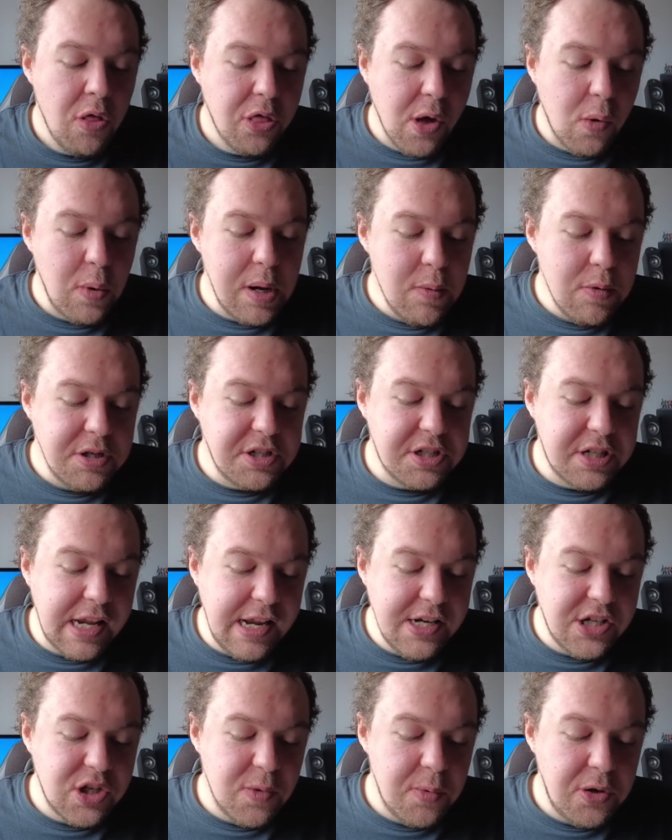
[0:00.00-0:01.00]
that we would
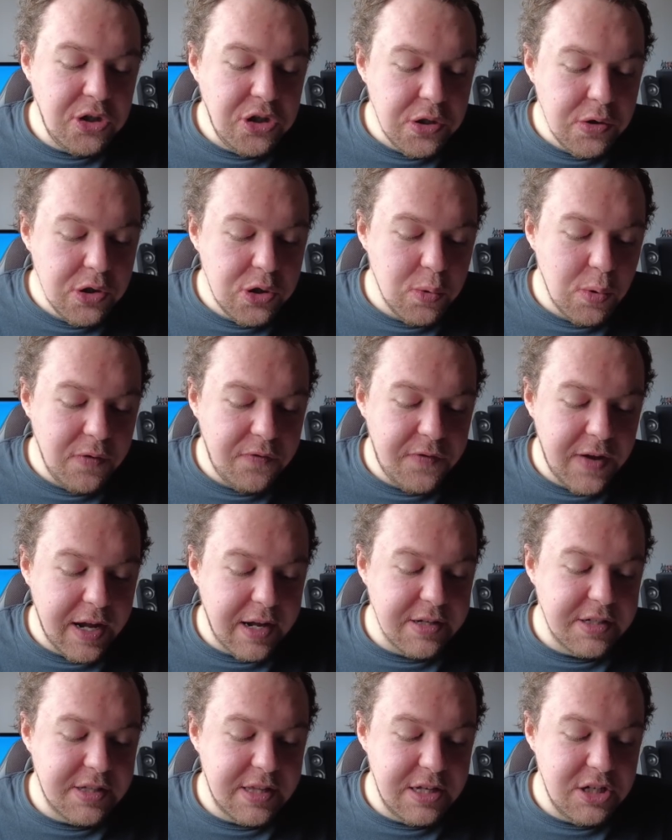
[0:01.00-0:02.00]
see some unusual
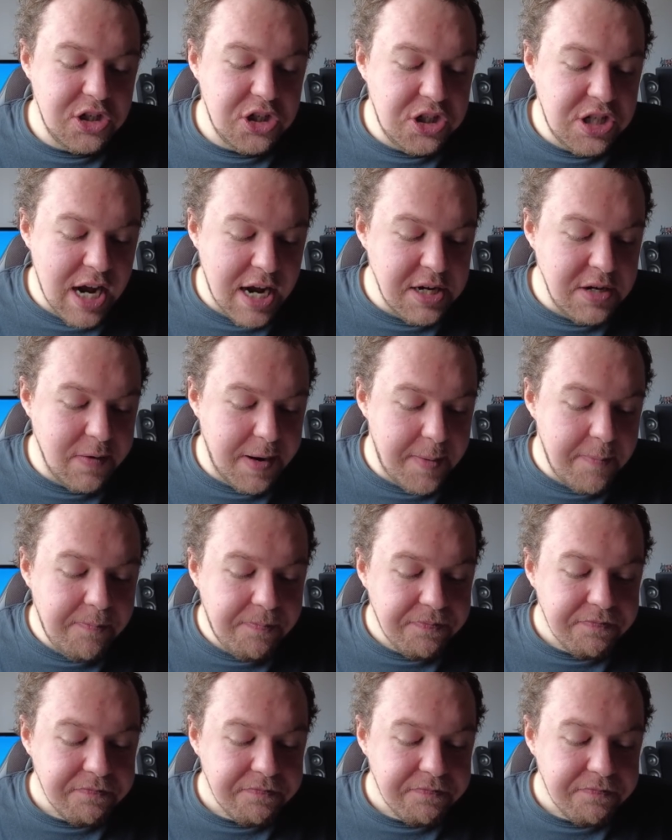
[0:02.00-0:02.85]
figures this January.